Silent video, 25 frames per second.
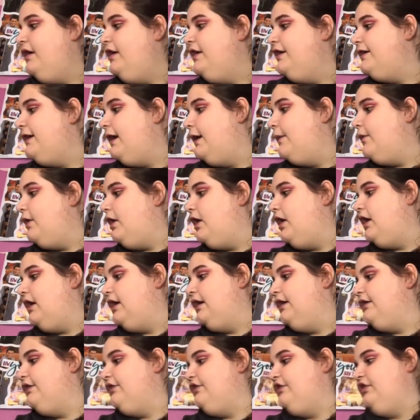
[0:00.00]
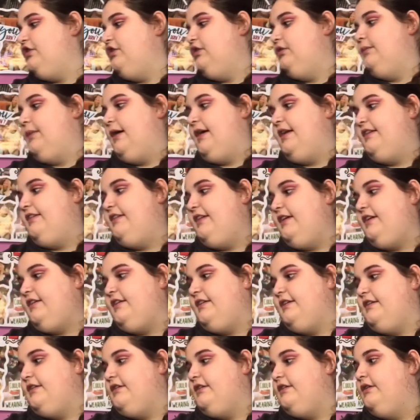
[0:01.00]
Now we're on to my
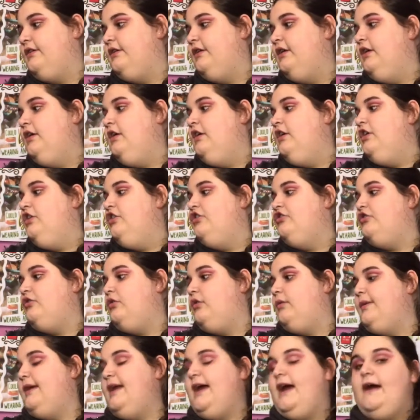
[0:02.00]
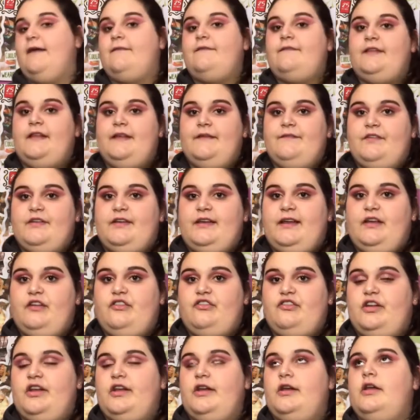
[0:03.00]
6s. So we have The
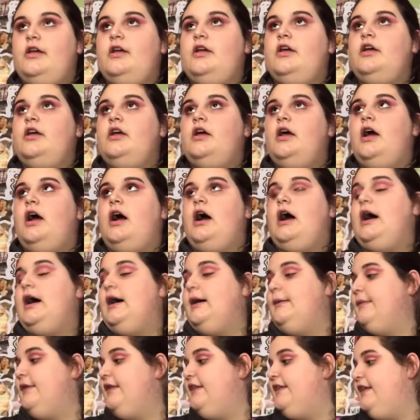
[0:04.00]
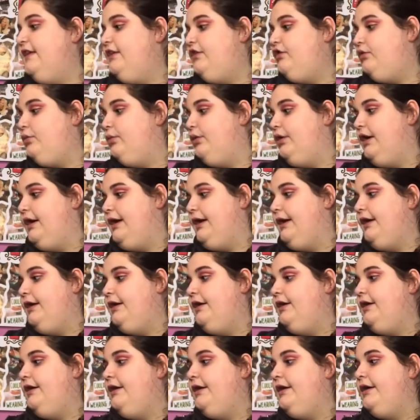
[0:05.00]
Invitation. This one,
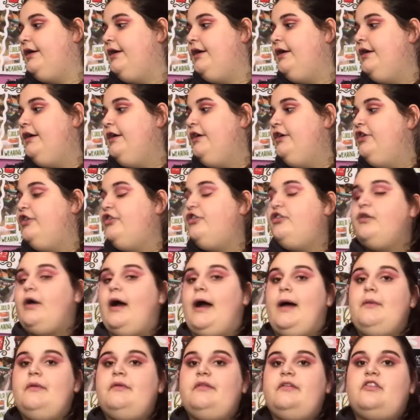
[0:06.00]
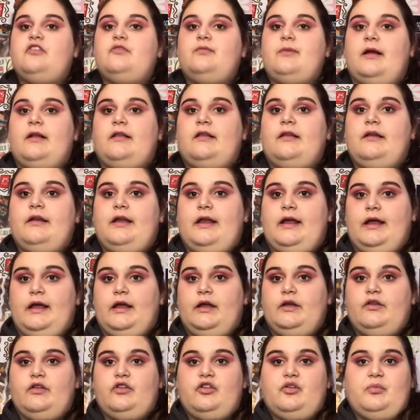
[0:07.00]
so I was expecting
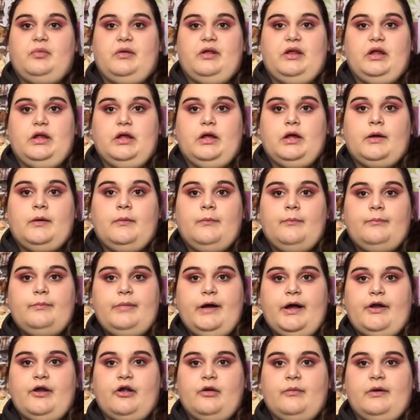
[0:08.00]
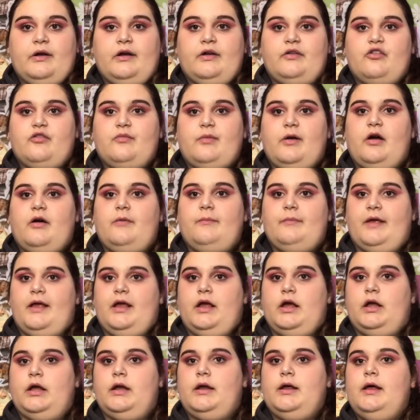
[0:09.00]
it to be better because it was about a
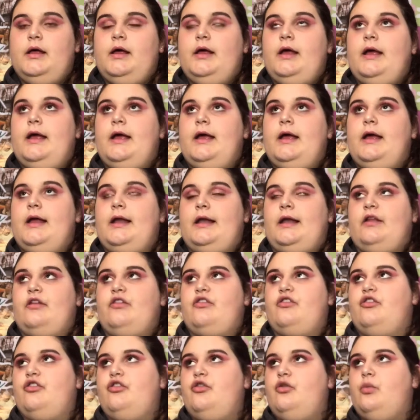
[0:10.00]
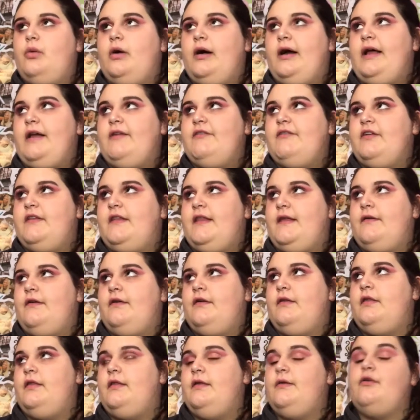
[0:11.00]
man and his new wife, and they're
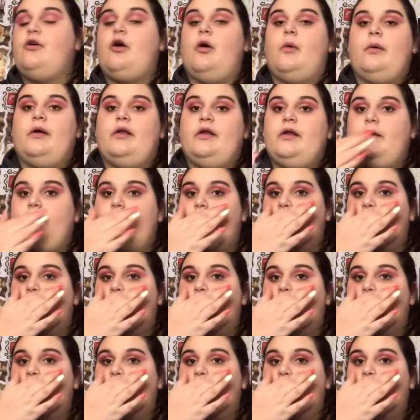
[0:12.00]
going